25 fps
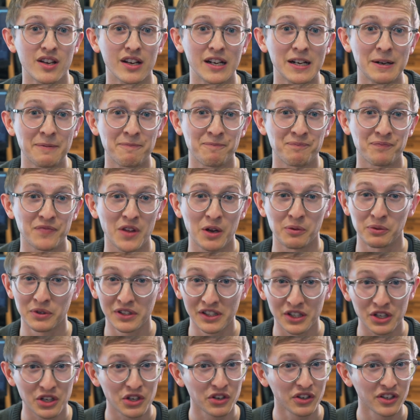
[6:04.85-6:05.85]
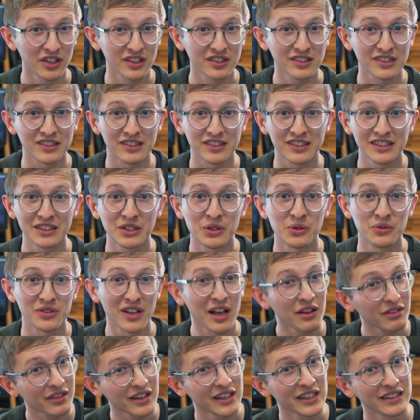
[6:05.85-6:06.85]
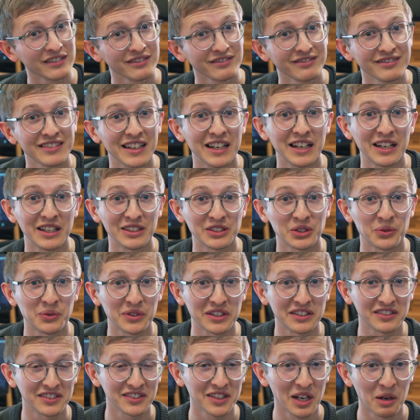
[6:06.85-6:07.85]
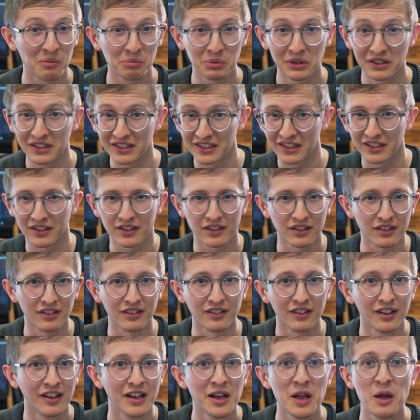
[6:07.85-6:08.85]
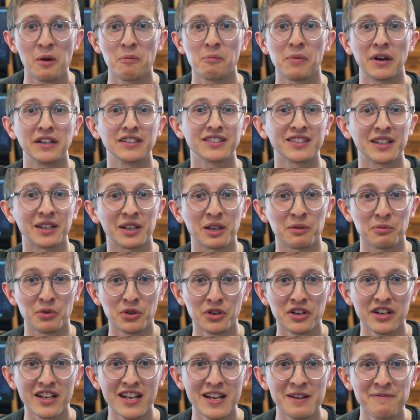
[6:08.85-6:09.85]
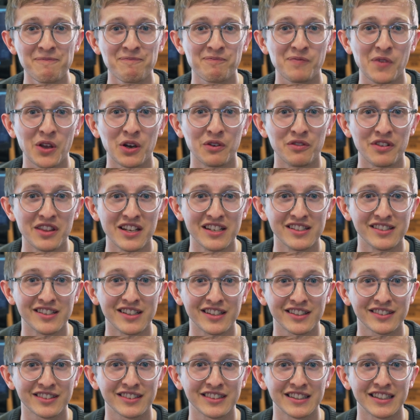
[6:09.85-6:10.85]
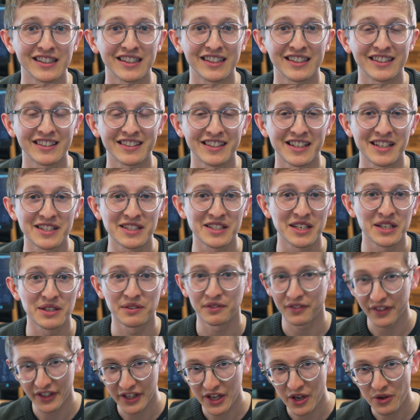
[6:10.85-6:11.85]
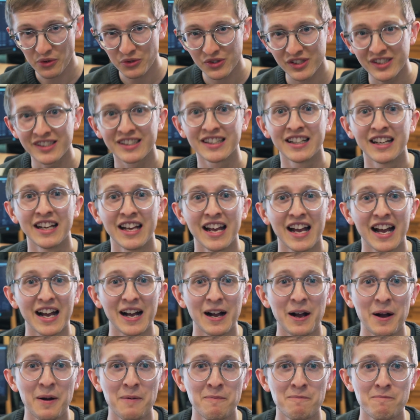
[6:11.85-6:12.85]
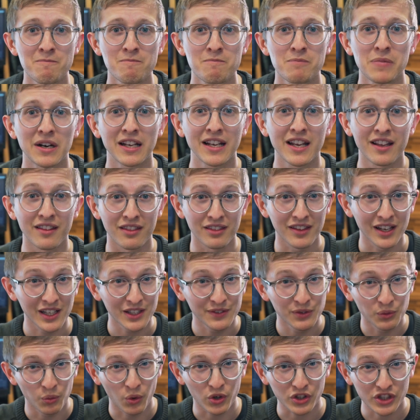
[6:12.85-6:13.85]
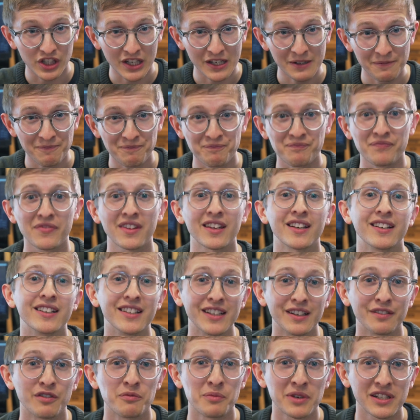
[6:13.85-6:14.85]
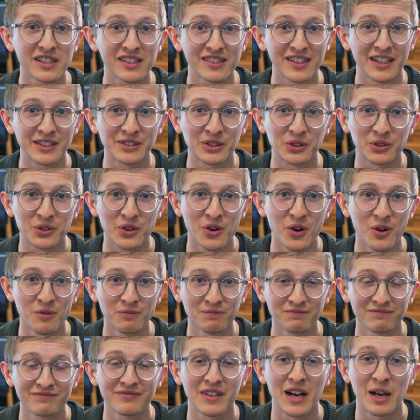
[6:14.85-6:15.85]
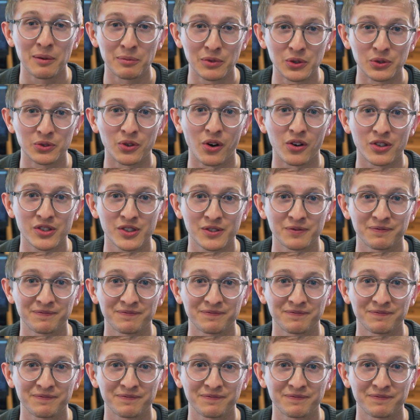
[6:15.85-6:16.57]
Um, I'm really curious to see who's out there, uh, so we can start building a little Baselight community over these next uh, nineteen videos. Um, but again, thanks for watching. Uh, from mixing light dot com, I'm Luke Ross.